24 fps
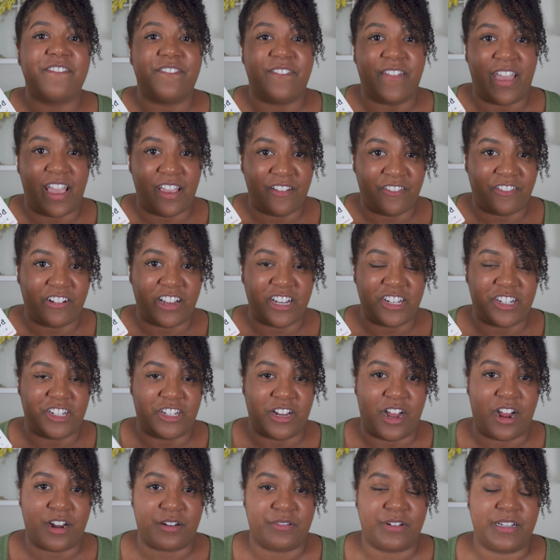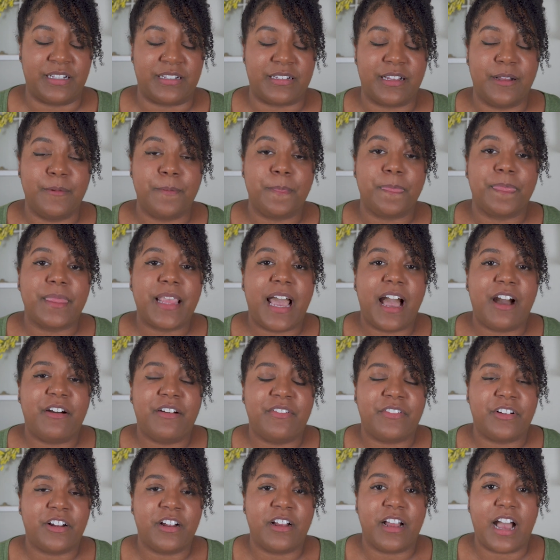favorite genres.
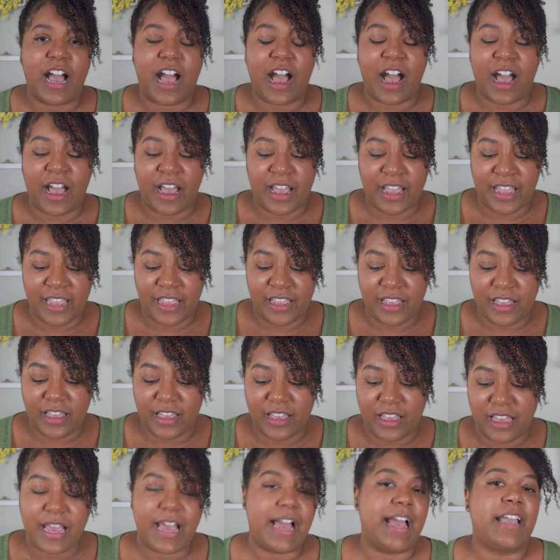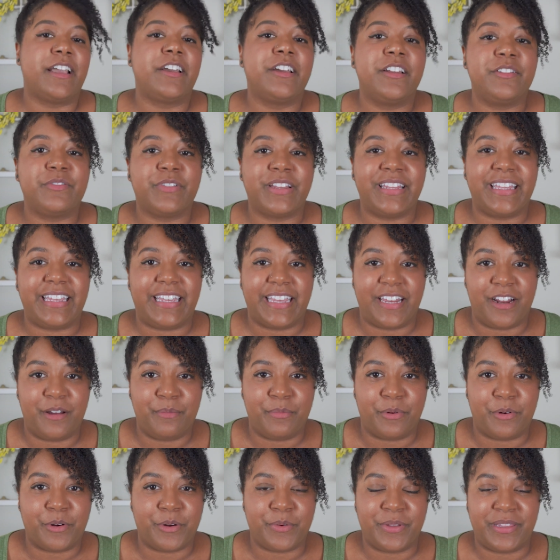However, I couldn't really get on
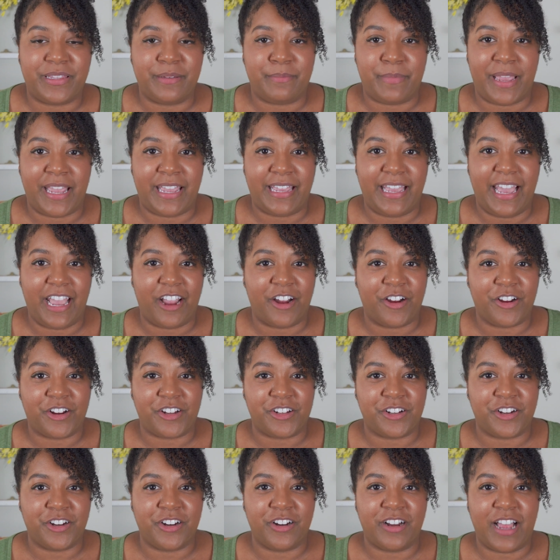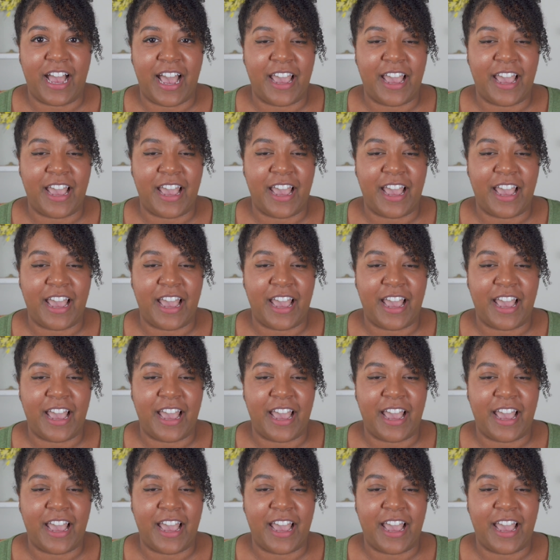board with the main character.